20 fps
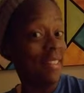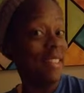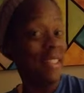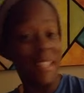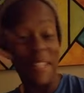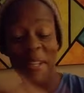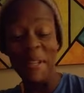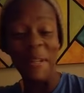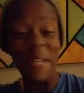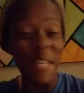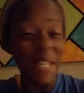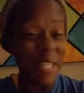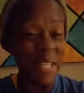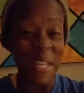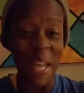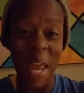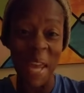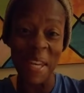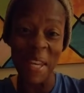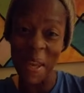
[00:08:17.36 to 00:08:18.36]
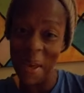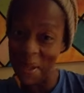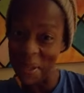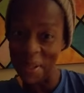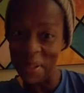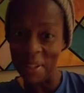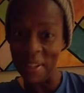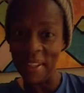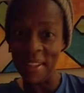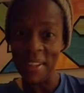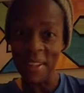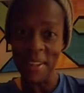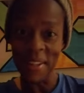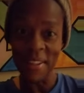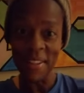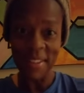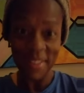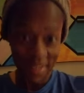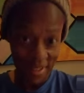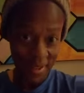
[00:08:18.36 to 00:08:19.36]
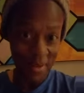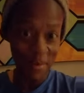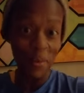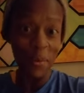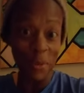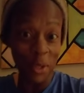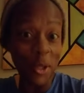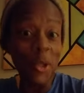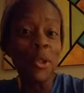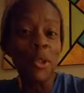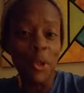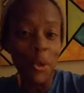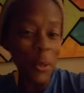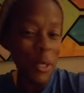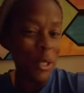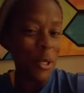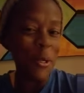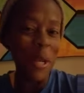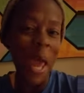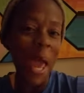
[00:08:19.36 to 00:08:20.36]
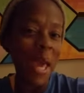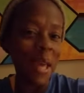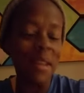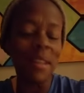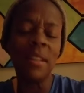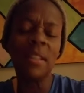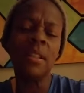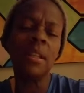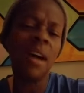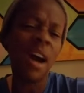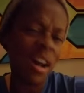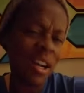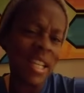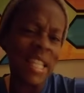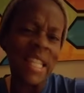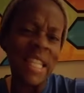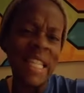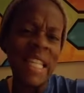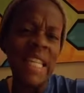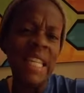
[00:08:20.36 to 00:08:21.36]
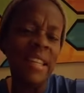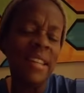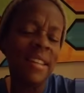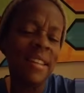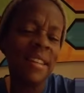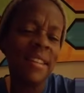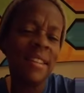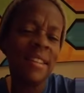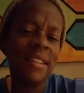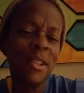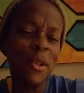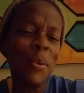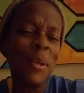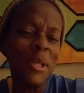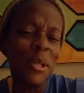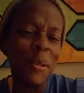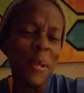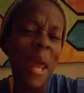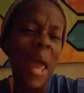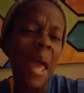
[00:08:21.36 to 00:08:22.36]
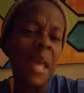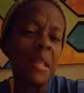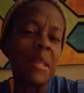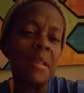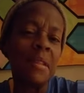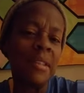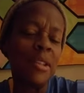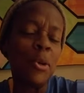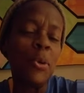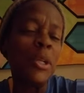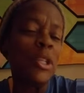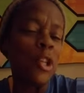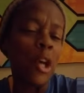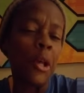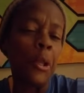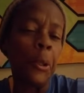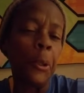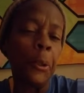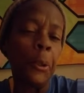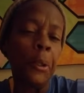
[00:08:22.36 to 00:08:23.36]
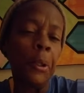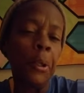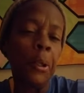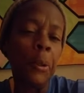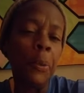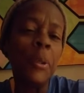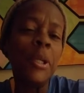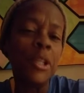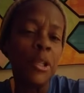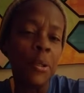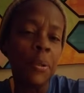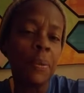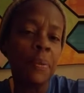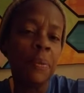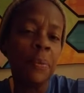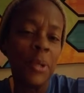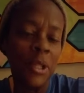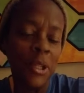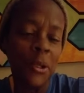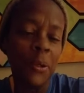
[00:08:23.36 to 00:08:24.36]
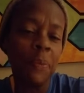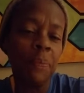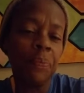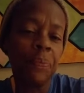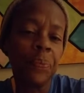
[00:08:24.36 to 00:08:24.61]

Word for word: to do this and that and the other. Do we do that? Honestly, do we do that to each other? We do. We do.